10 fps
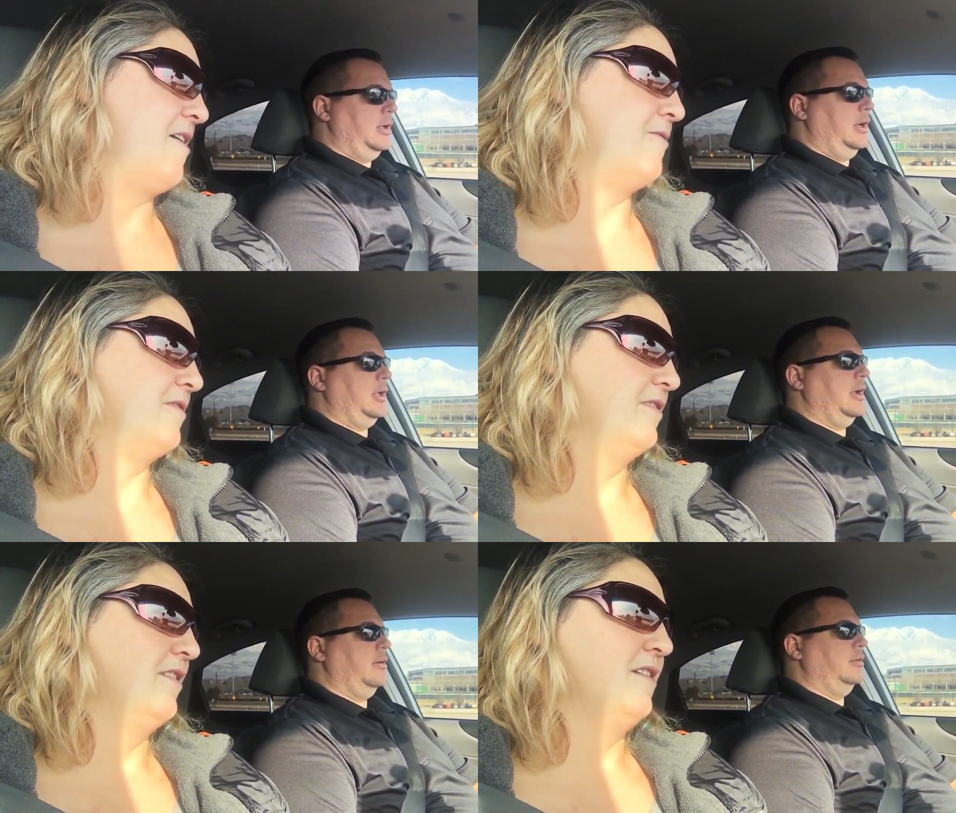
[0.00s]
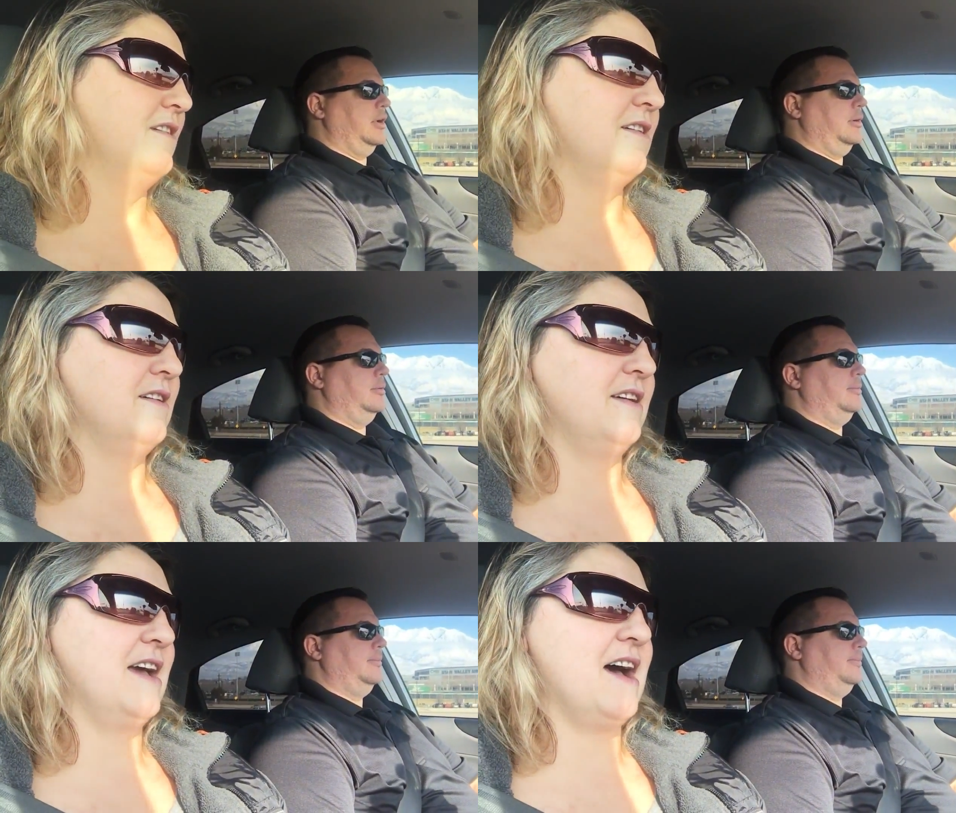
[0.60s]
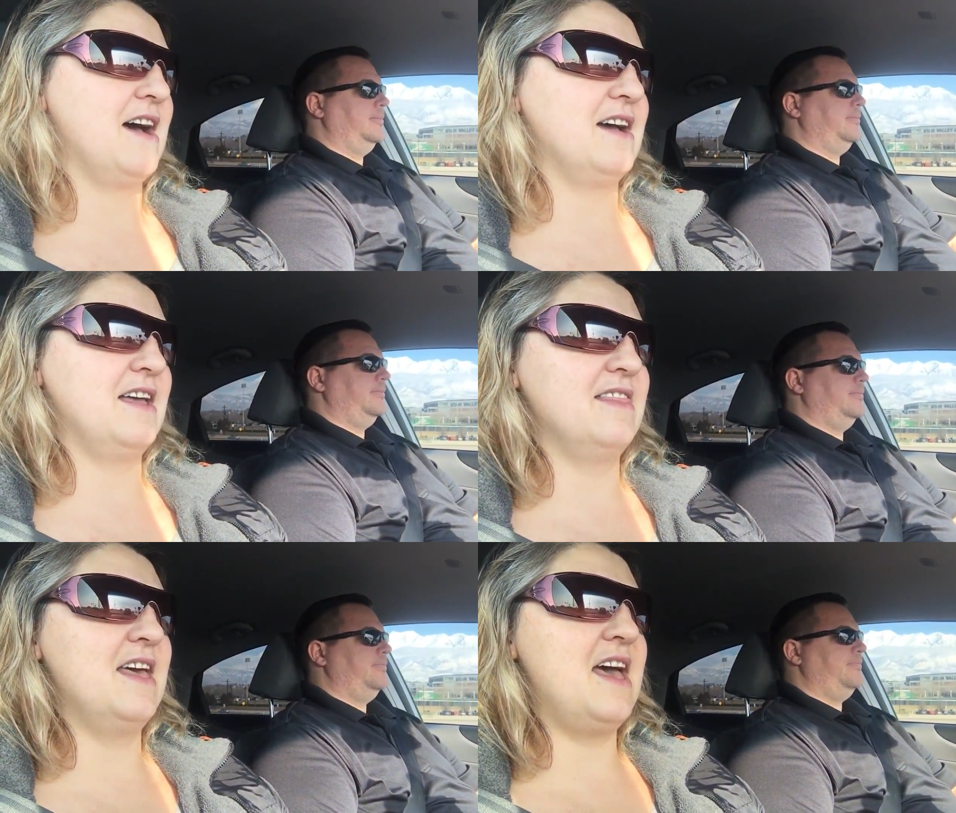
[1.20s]
Speaker 1: A, in an account, yeah. Yeah,
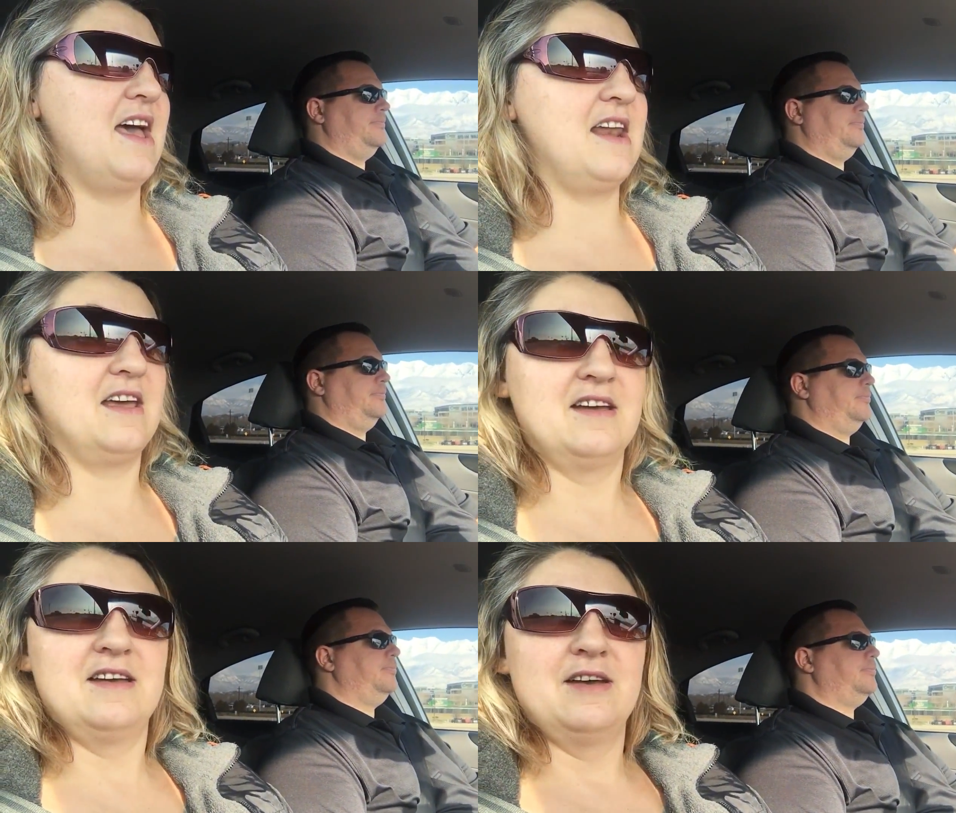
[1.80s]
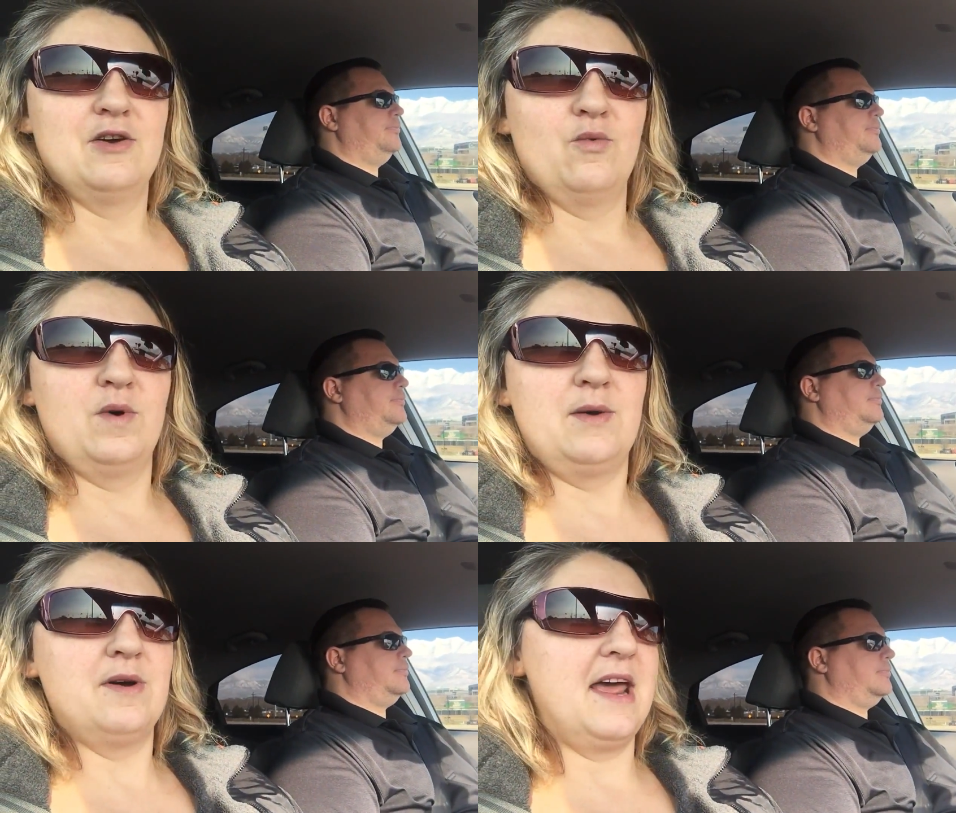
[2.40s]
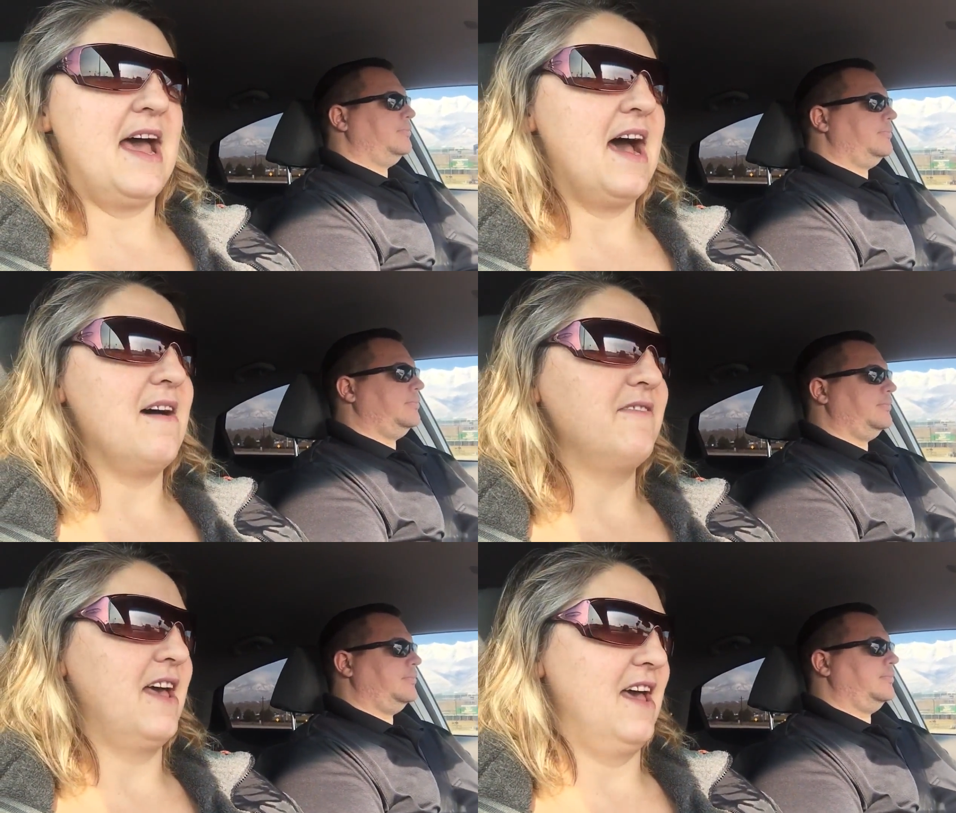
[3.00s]
and then we would
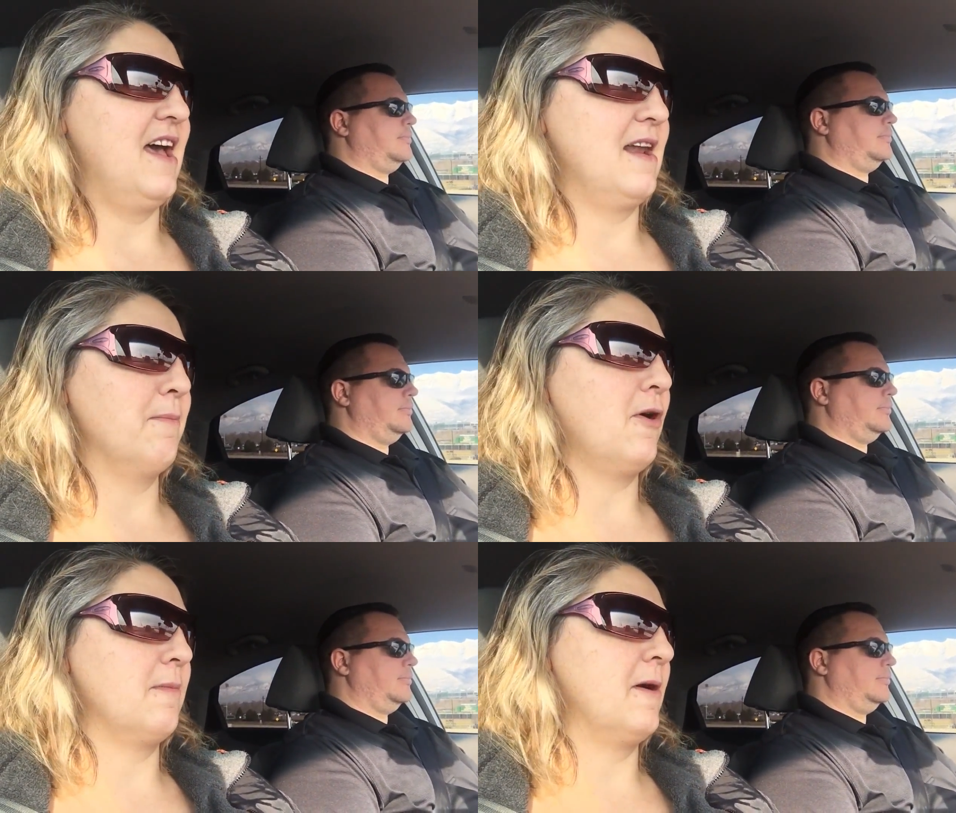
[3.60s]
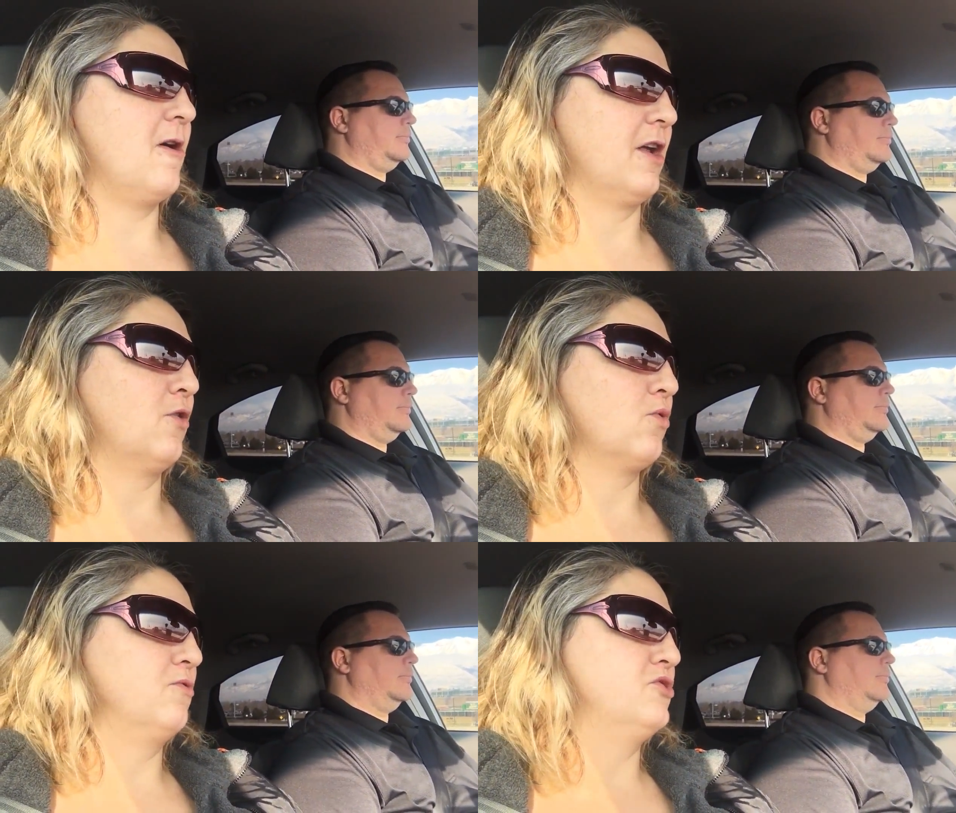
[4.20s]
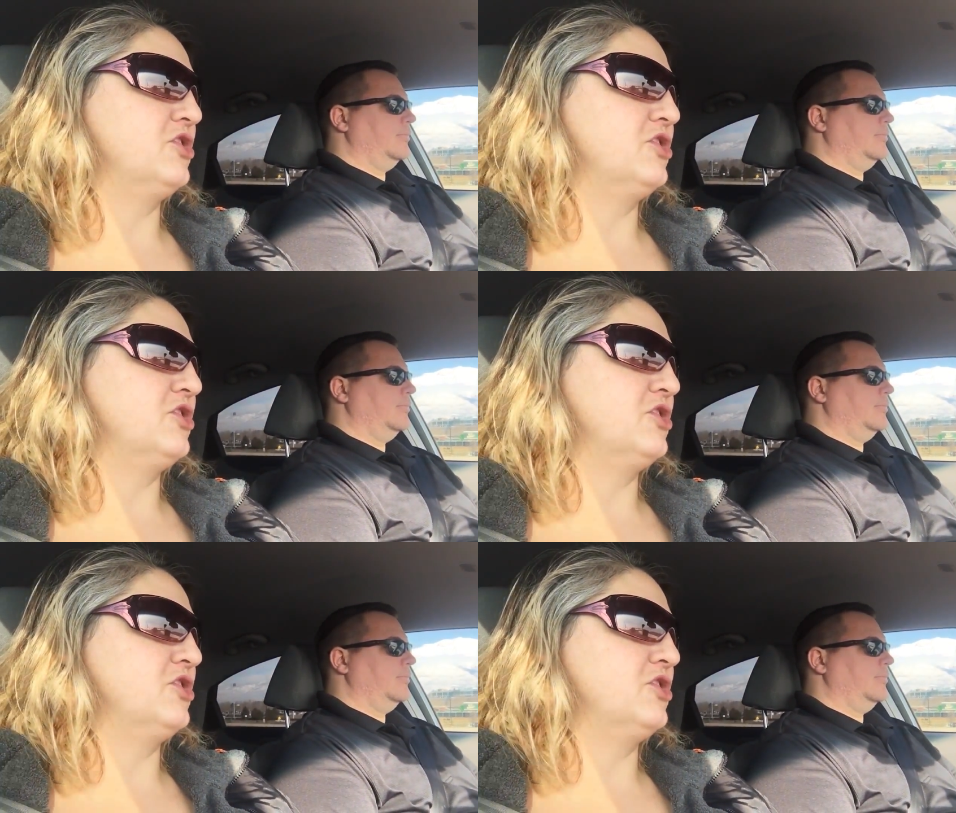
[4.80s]
have an apartment on a cruise